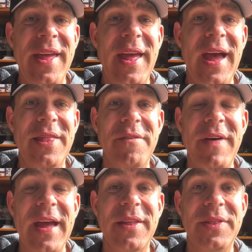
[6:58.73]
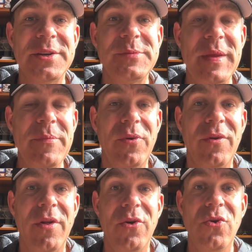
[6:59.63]
and the fact that there's
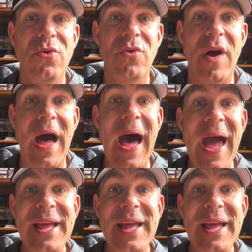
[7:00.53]
people who I